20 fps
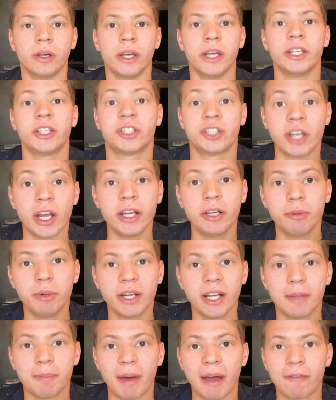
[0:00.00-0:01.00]
It
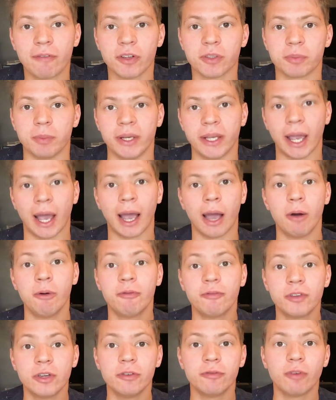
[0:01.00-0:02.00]
genuinely baffles me how
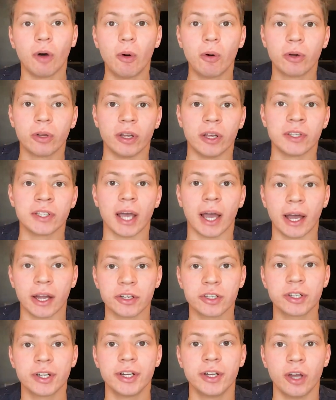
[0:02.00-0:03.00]
few falconers
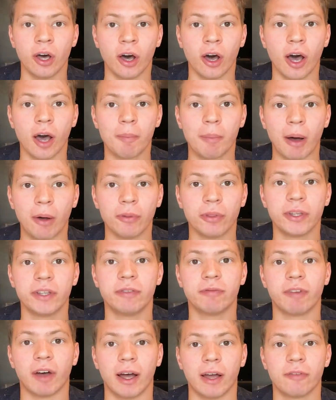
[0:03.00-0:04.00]
actually know about the
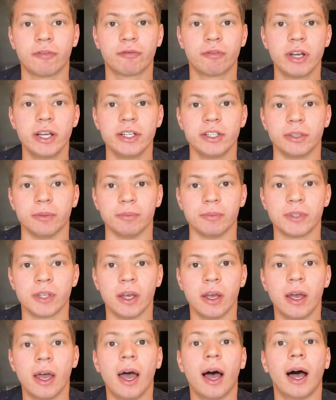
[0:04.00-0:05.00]
five freedoms.
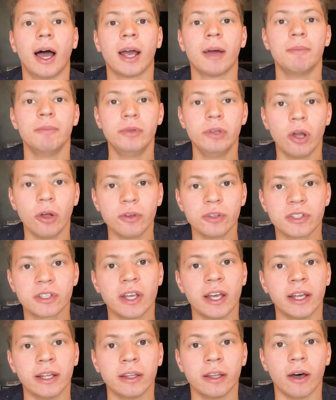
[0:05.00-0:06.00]
I am not
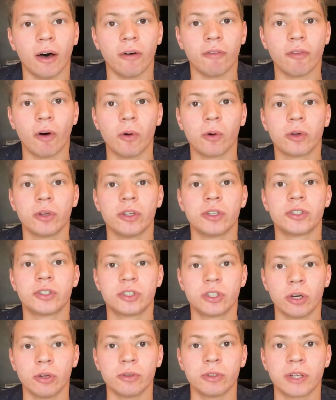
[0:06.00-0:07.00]
saying that falconers
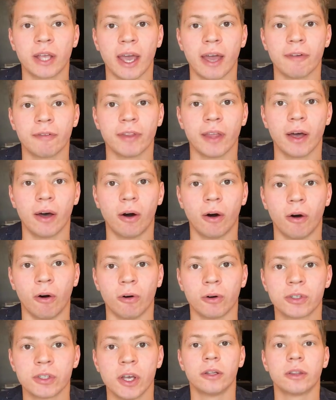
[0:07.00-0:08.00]
don't care for their
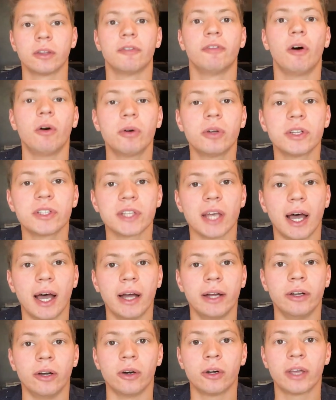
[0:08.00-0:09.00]
hawks. The falconers that I know